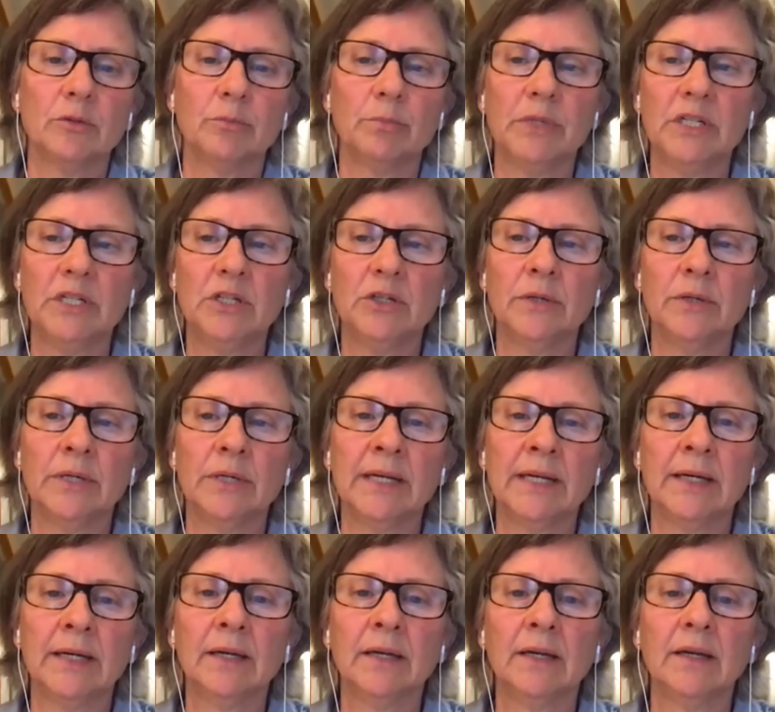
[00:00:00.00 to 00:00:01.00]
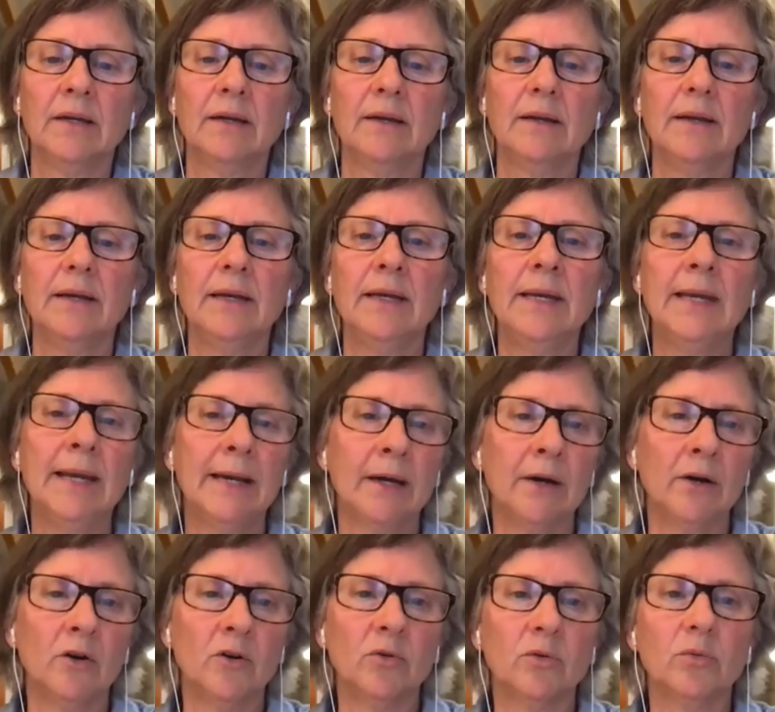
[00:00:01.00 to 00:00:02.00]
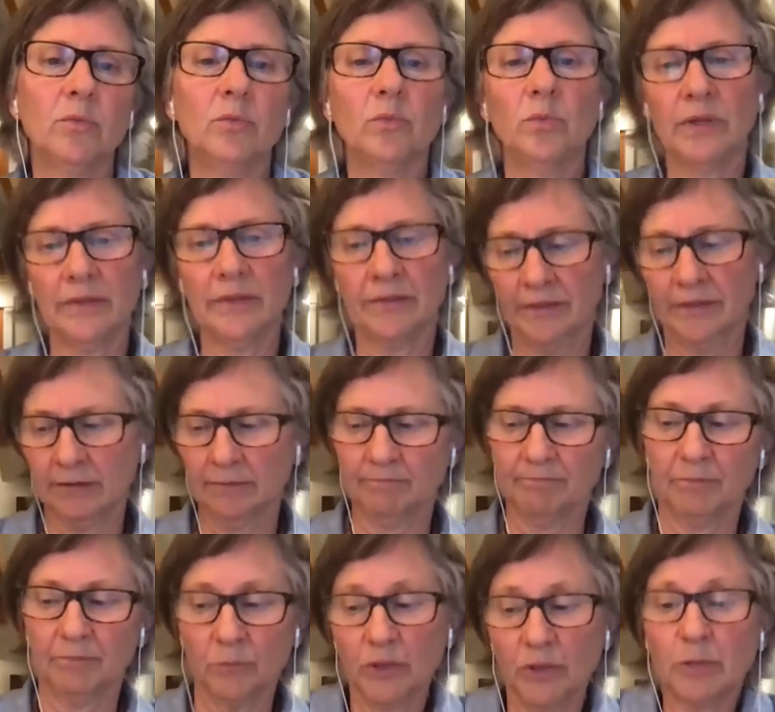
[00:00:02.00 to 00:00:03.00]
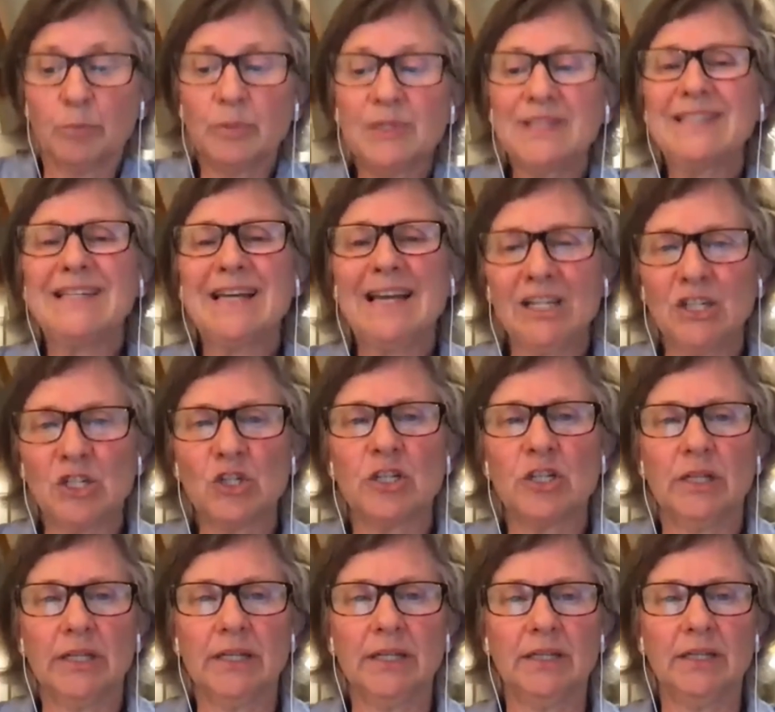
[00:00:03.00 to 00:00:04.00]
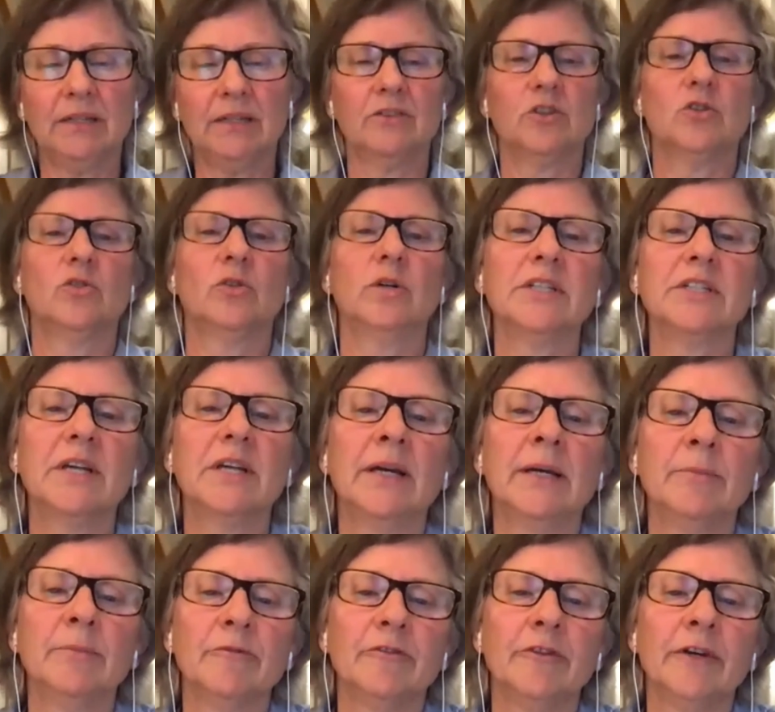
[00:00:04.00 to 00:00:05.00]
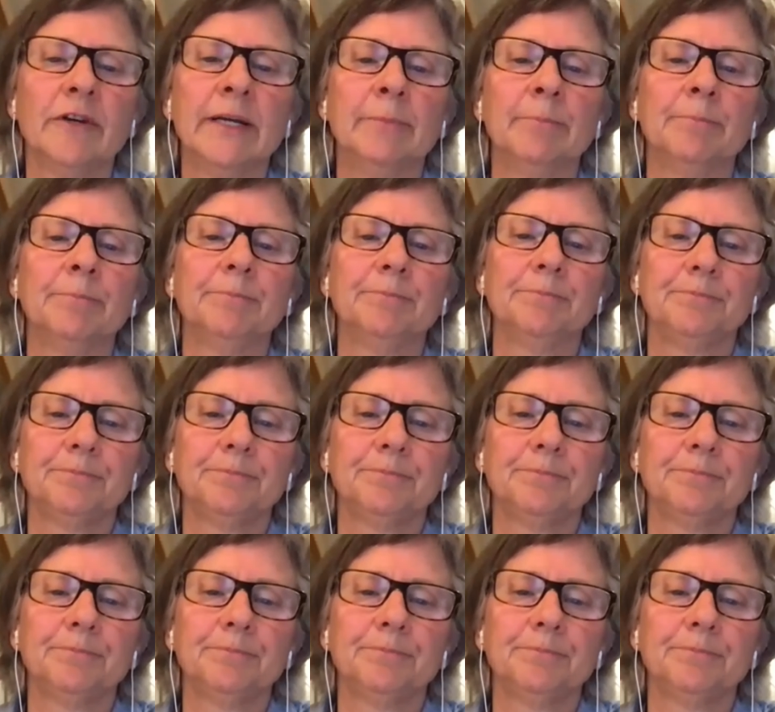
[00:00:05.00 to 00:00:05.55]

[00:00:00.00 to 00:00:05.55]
be doing now with the potentially short time frame?